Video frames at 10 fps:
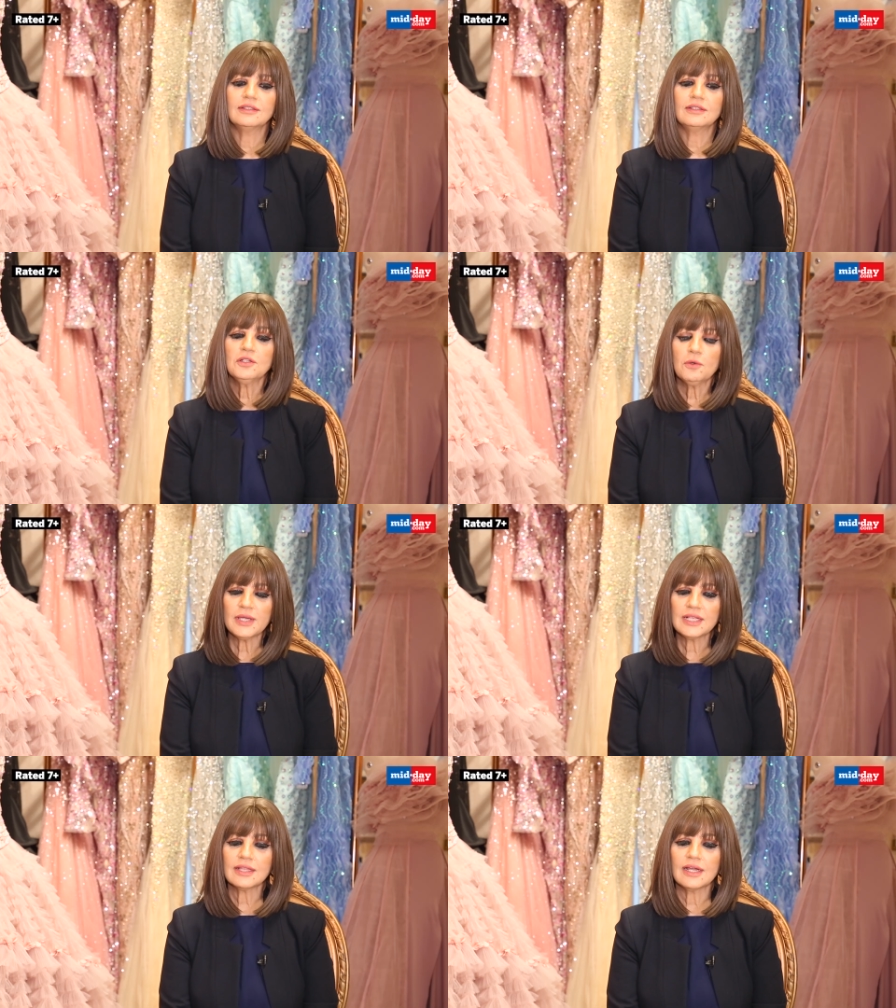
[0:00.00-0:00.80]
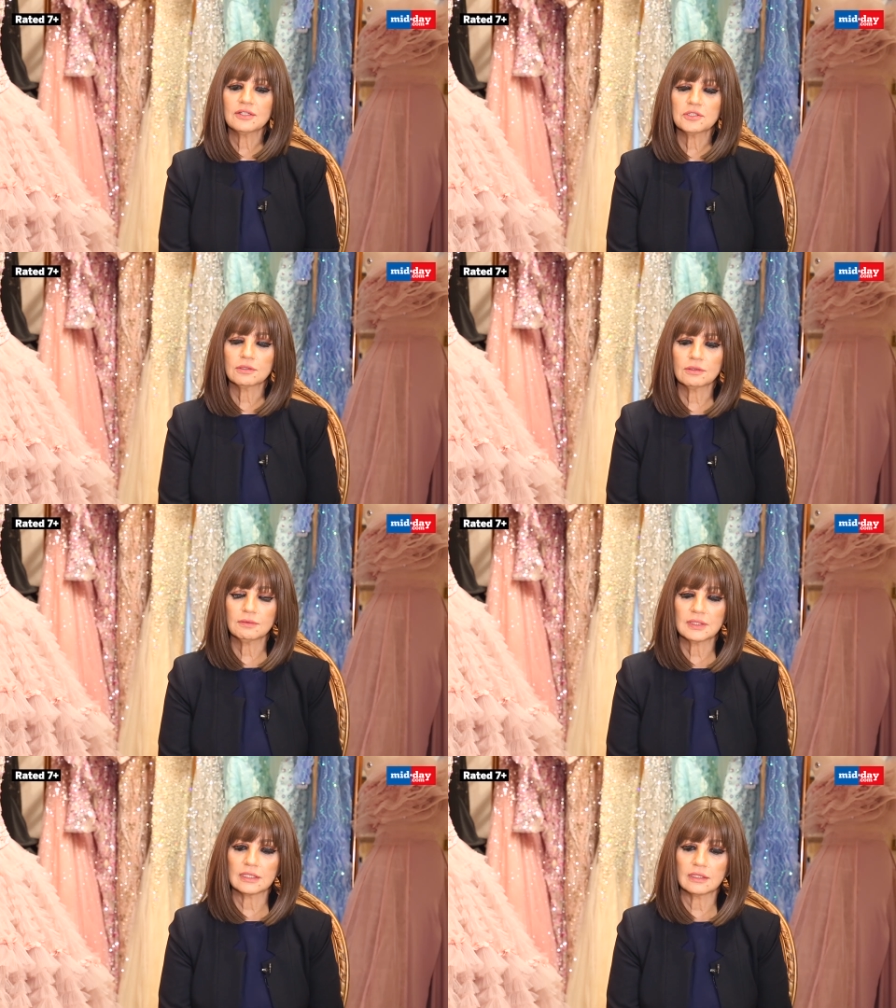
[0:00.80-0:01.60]
Knowing that, you
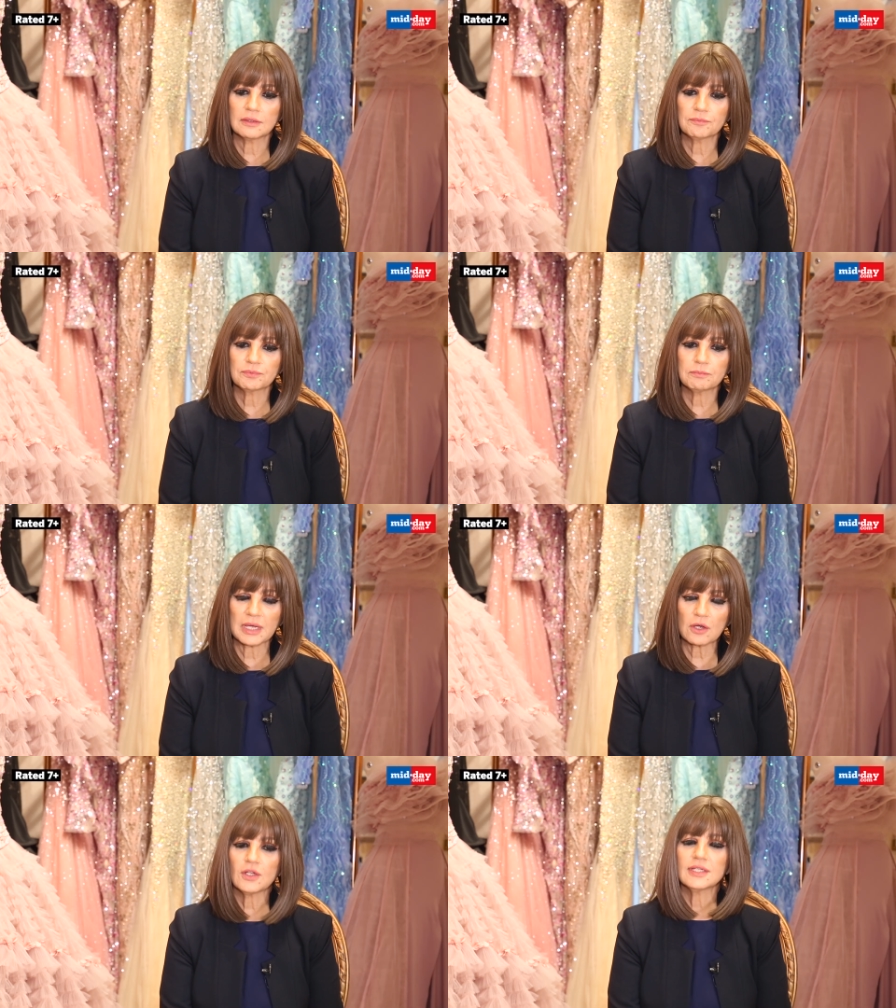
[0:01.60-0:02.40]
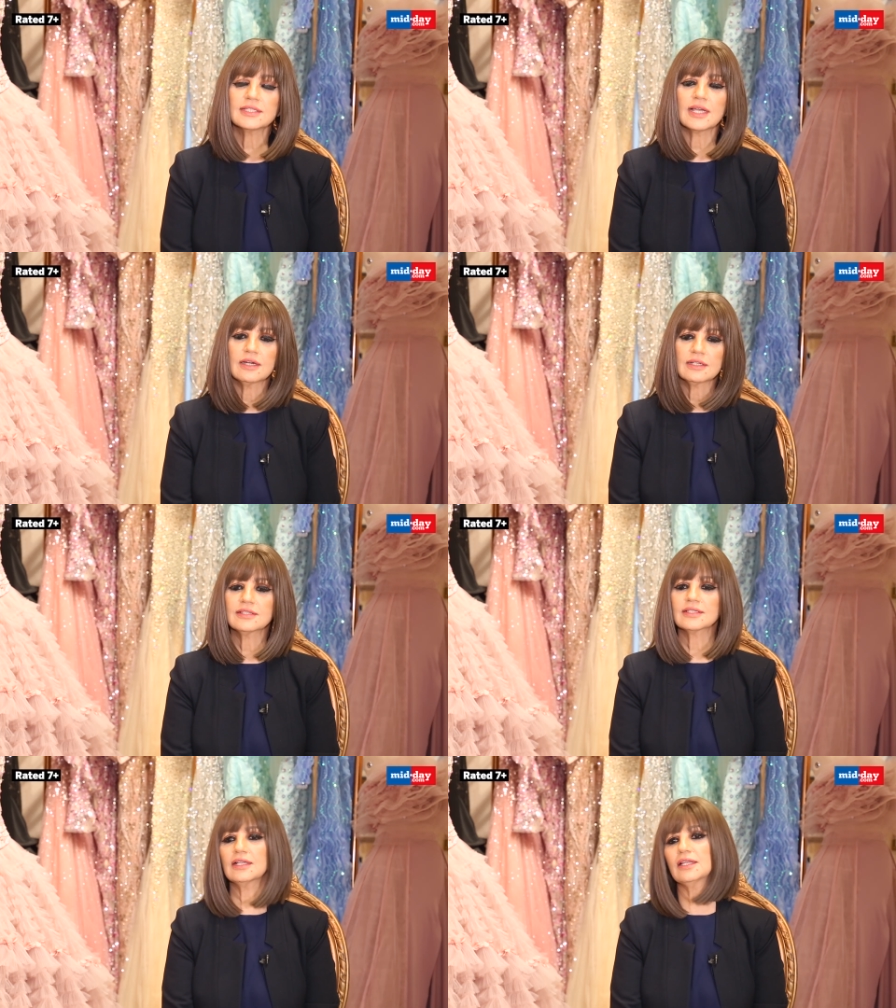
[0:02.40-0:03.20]
know, um, Bengali
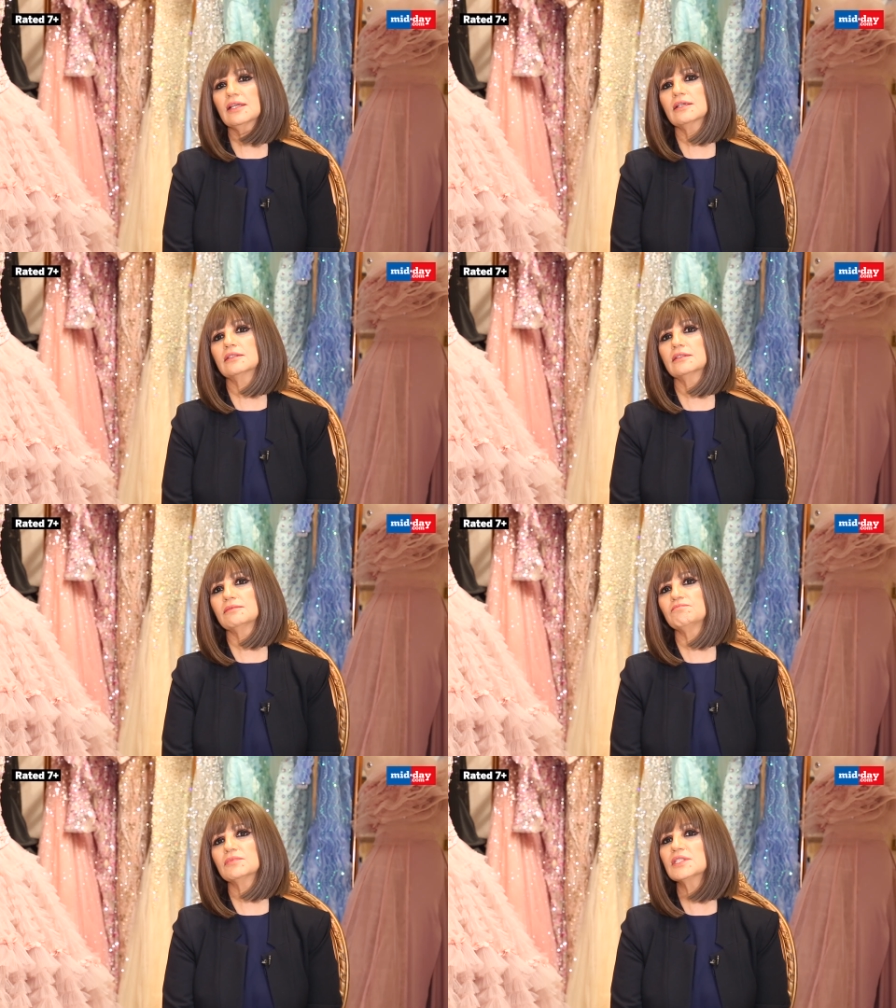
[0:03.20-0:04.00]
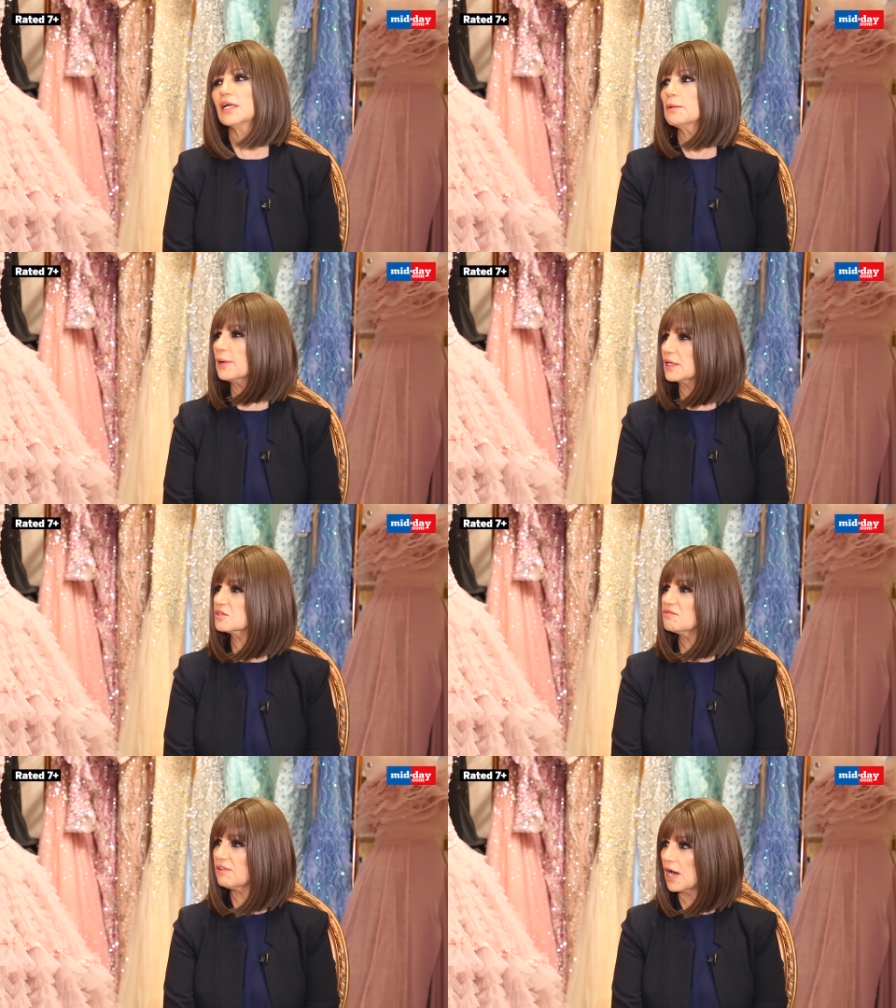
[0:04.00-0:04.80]
saris are like uh, um, sari
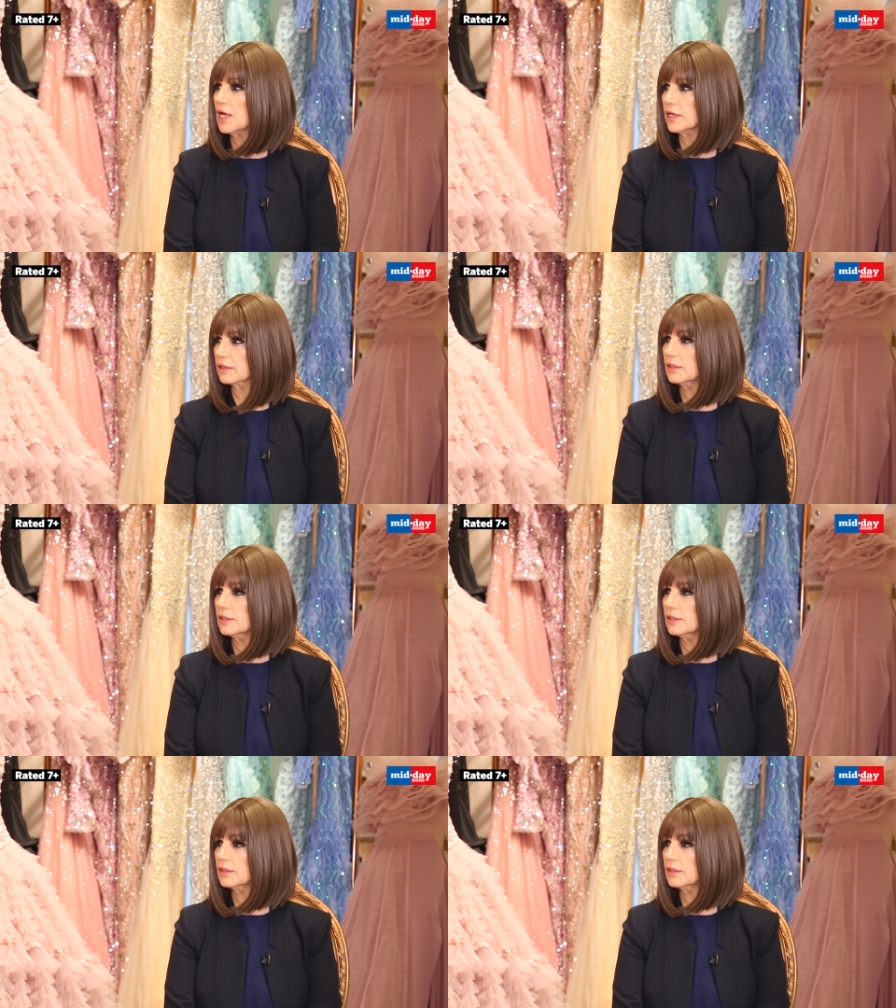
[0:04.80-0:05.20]
panch var.